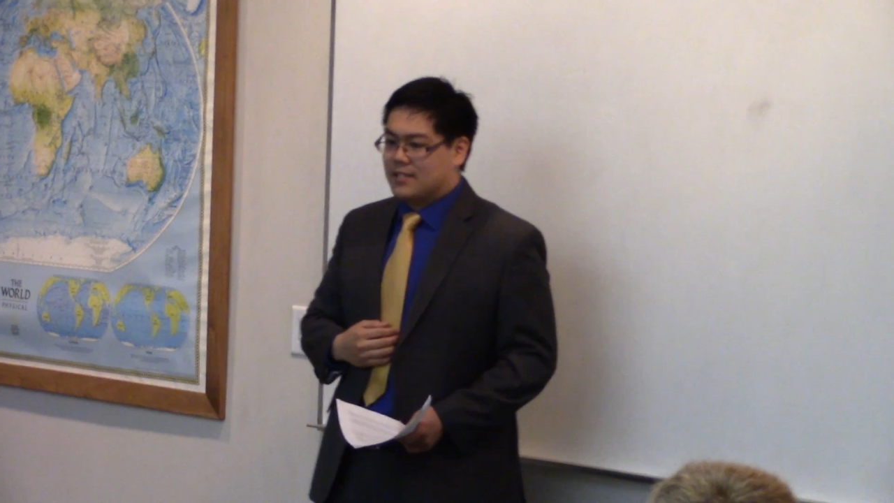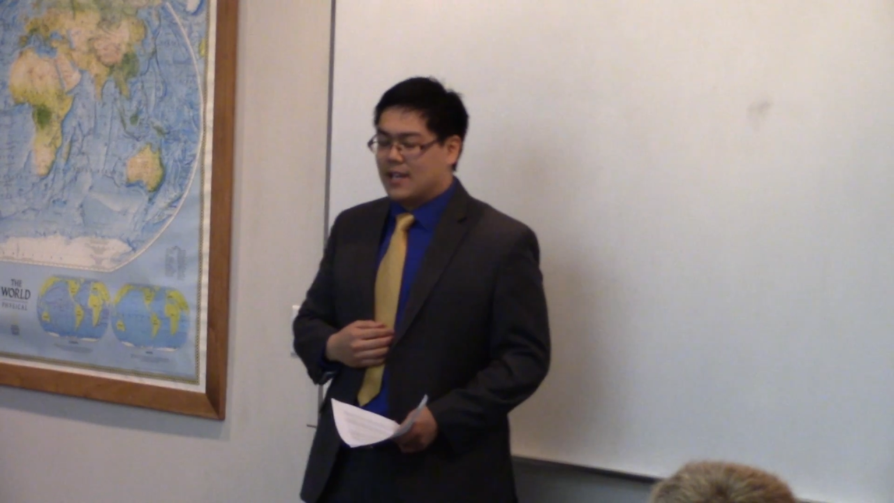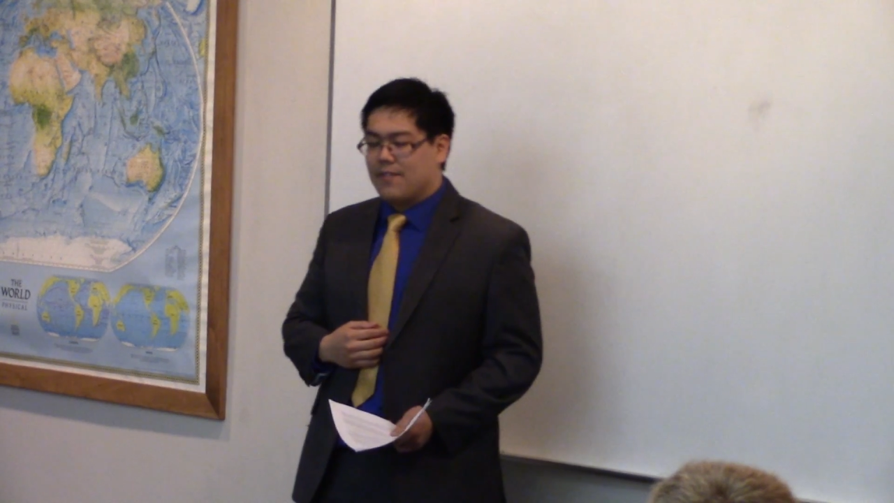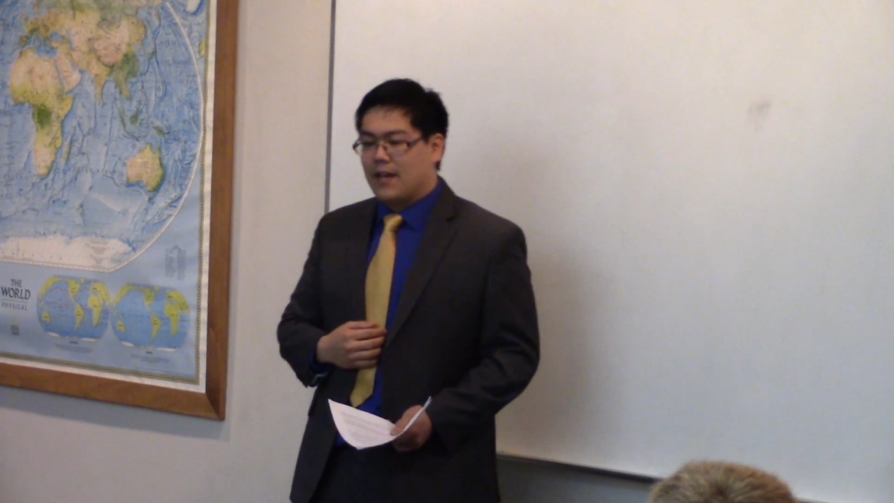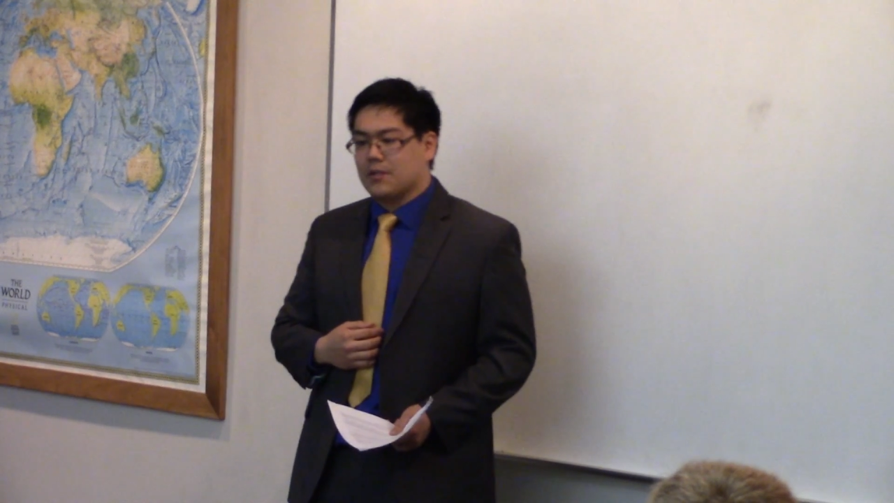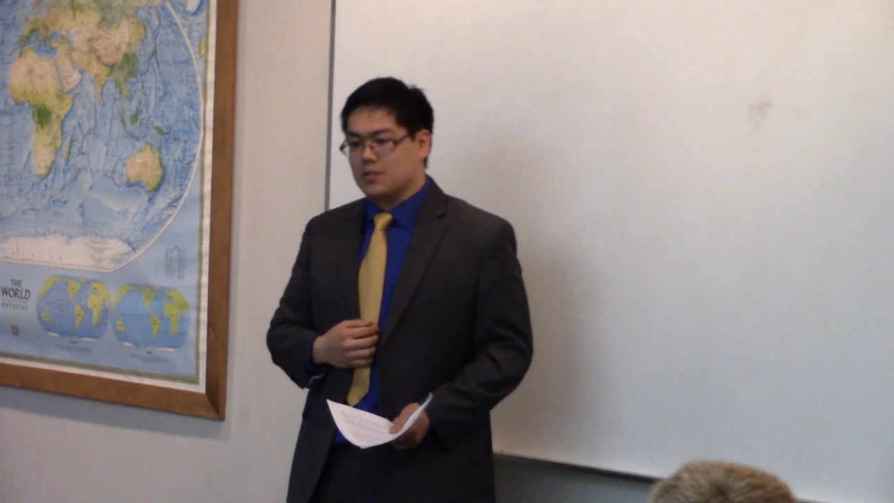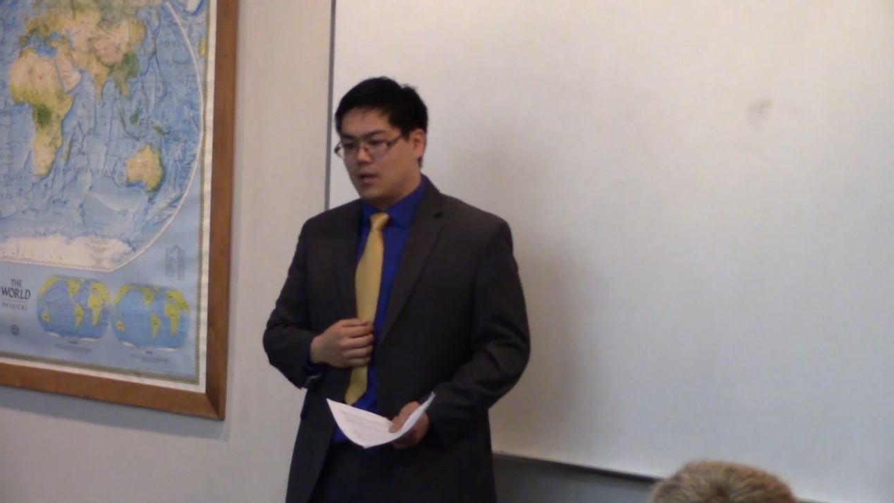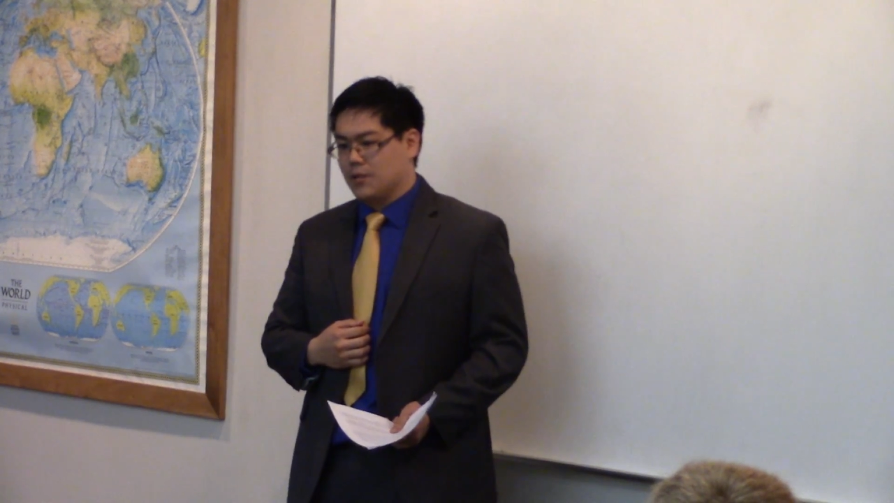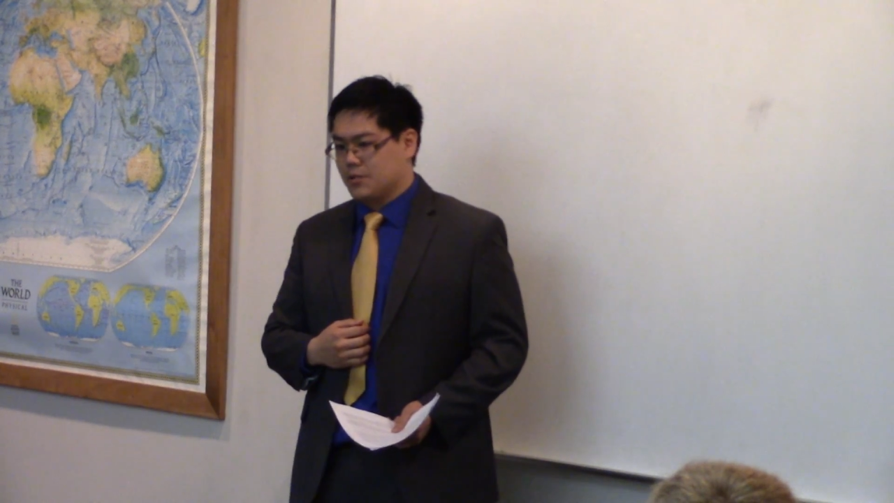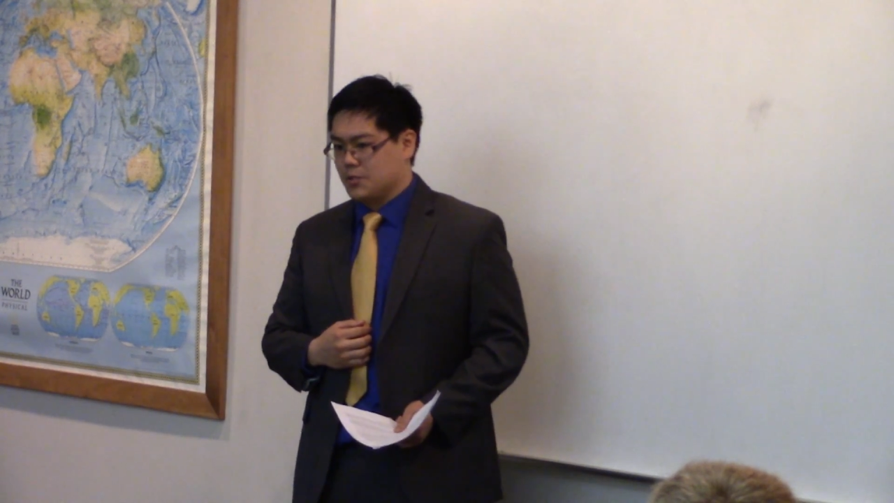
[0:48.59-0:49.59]
$10,000
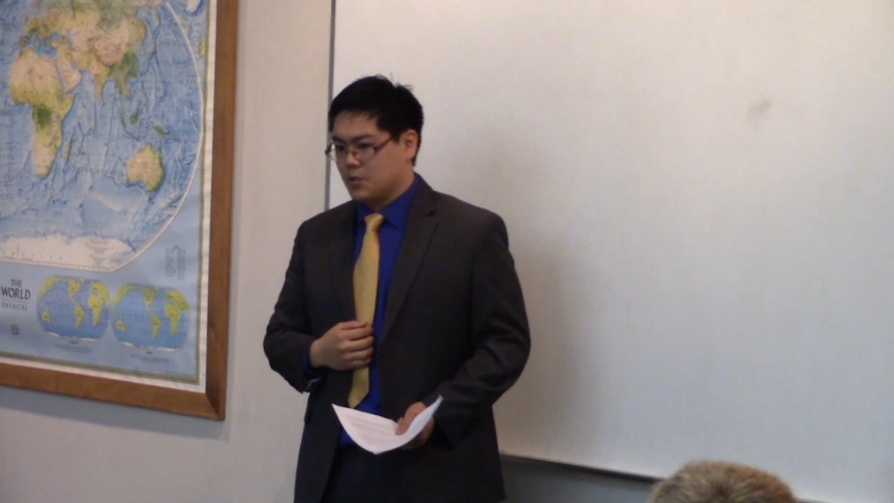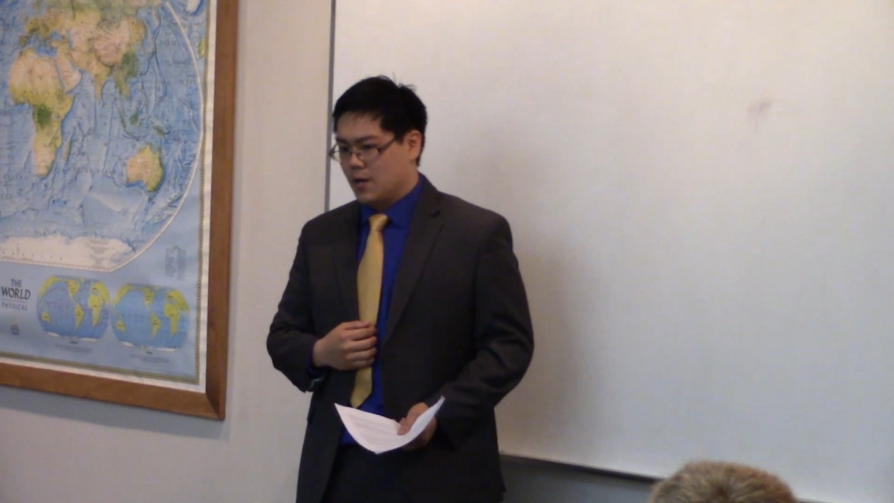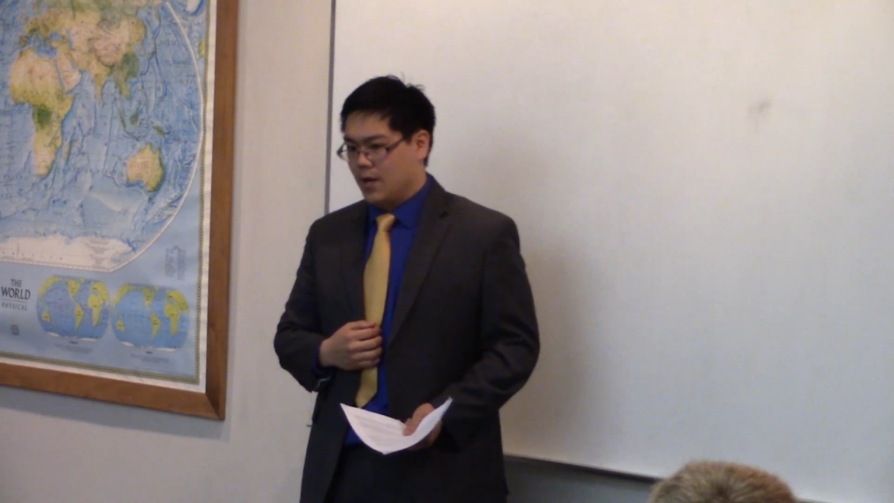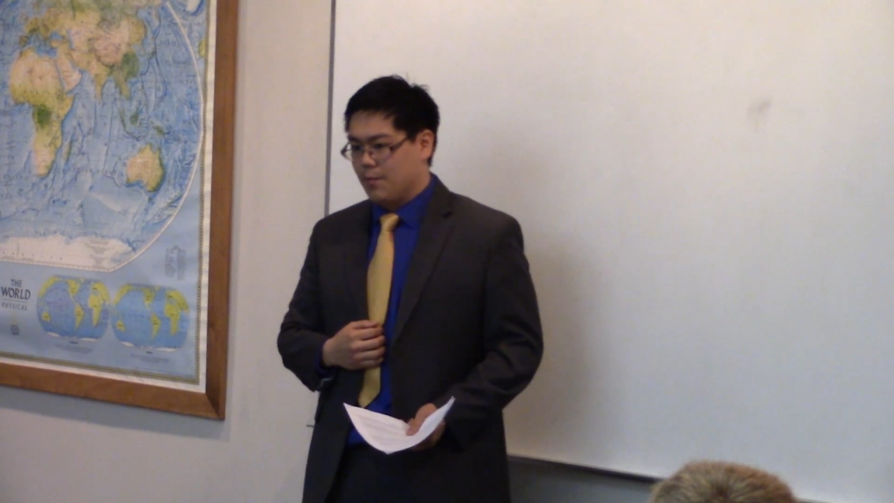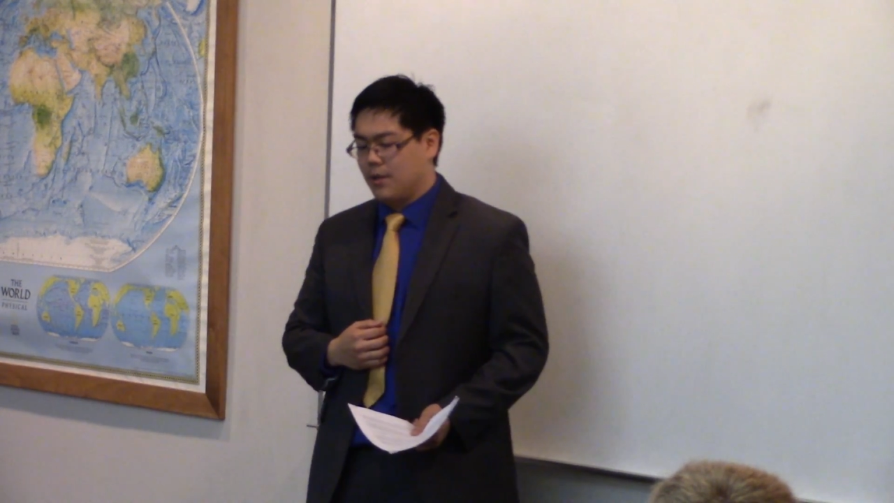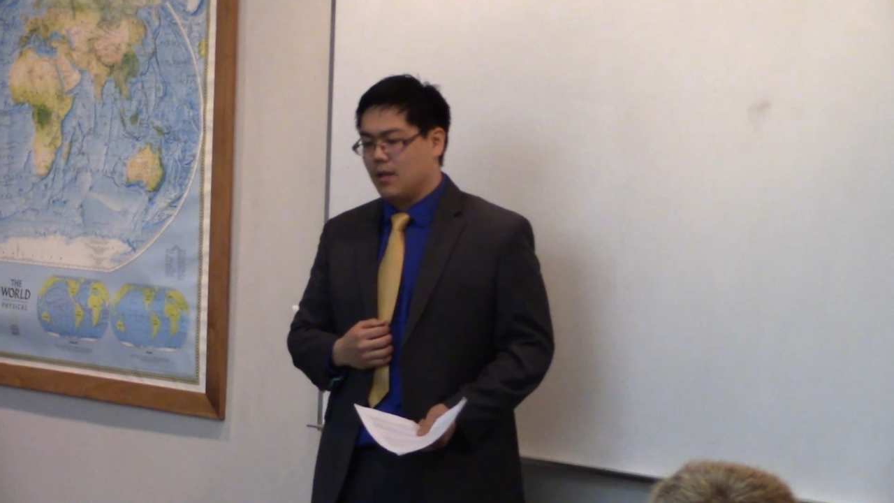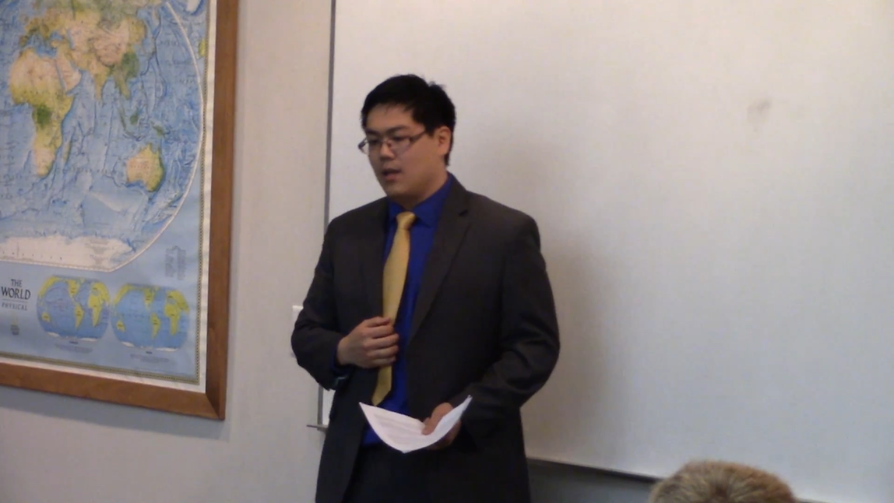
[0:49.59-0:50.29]
to start up,